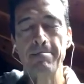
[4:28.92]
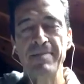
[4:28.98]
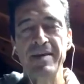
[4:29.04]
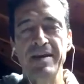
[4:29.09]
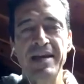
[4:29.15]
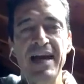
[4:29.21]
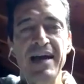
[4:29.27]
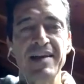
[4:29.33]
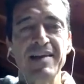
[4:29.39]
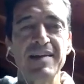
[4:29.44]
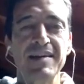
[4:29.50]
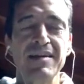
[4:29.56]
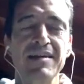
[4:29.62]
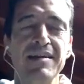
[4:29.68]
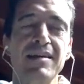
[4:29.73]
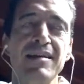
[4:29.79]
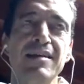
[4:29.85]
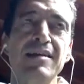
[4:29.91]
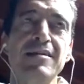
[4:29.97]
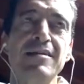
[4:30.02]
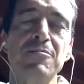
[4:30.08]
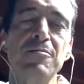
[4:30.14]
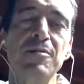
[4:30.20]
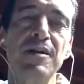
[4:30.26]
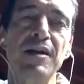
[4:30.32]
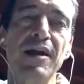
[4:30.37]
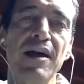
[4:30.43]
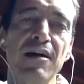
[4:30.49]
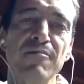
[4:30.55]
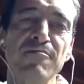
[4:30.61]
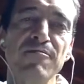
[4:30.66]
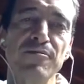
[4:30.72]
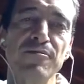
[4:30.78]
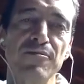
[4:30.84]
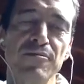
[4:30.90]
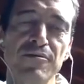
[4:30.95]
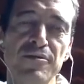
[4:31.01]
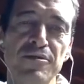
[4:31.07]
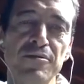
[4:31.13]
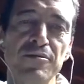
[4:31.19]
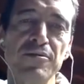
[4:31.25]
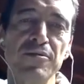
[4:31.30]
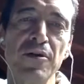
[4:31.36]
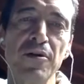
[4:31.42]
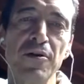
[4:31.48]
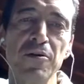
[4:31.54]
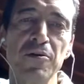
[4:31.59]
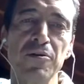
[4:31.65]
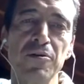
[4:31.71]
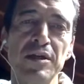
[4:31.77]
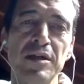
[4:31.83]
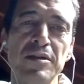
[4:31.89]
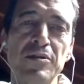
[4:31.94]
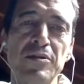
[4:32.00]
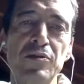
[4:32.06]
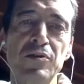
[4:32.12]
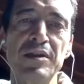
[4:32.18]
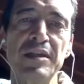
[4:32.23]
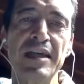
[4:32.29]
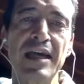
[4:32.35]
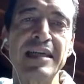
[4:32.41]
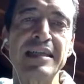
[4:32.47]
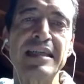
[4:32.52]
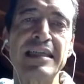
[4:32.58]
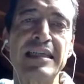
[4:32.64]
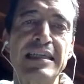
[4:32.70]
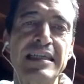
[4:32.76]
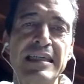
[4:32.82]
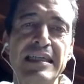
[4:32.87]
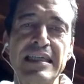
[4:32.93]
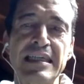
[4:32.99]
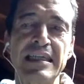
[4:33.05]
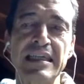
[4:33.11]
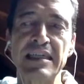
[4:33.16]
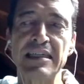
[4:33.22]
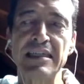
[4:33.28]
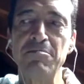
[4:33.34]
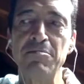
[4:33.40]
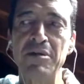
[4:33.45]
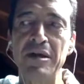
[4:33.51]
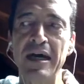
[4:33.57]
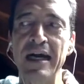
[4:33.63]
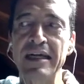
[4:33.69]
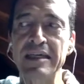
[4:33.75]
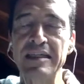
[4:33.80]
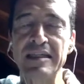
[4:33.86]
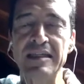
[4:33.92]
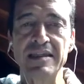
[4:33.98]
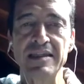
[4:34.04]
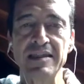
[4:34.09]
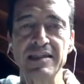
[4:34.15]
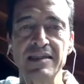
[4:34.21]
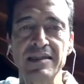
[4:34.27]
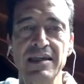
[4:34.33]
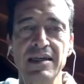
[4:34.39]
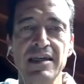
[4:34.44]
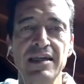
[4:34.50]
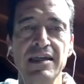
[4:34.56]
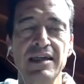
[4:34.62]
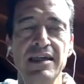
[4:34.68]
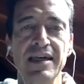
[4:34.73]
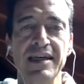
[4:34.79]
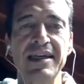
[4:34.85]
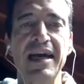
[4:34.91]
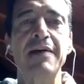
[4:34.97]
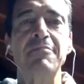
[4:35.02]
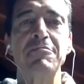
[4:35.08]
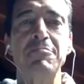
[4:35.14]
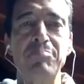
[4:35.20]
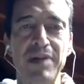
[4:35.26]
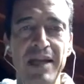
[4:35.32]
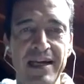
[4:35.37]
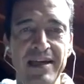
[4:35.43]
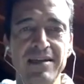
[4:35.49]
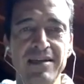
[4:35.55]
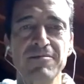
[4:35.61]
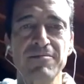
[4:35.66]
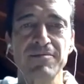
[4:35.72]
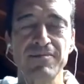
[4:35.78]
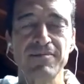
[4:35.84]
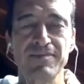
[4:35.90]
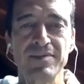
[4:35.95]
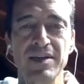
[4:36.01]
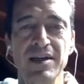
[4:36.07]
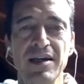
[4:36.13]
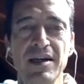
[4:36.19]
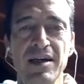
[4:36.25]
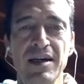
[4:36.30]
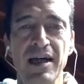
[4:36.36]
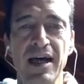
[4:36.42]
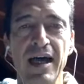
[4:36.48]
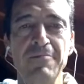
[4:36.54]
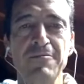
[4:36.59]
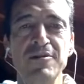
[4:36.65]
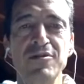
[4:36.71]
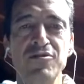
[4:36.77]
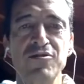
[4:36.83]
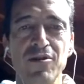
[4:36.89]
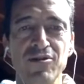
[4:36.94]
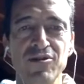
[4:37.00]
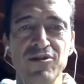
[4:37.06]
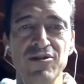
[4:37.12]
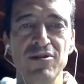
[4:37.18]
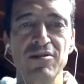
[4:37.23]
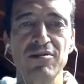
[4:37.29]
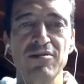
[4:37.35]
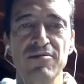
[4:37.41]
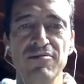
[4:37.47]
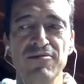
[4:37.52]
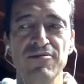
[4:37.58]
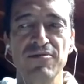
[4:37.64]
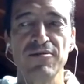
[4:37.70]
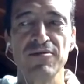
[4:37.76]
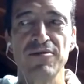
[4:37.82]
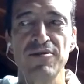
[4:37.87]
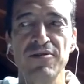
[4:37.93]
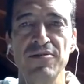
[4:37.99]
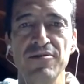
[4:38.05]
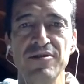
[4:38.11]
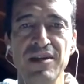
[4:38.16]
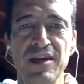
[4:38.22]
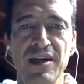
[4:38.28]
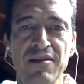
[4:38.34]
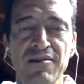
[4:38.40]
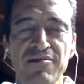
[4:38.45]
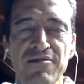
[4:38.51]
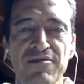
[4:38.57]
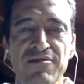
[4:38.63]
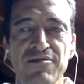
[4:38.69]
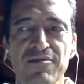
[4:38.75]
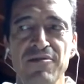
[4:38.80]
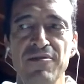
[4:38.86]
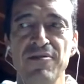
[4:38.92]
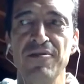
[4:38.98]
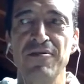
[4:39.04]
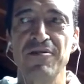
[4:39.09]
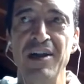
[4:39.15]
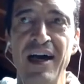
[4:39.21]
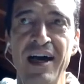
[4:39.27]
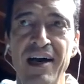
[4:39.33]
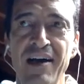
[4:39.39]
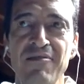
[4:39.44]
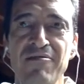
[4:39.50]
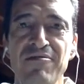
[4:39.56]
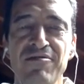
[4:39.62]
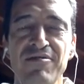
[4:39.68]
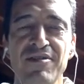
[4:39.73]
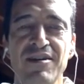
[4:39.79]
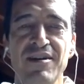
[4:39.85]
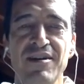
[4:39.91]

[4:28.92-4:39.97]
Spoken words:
And I think it is very helpful to go into the analytical practice and have a plan, have a structure for yourself, for your life.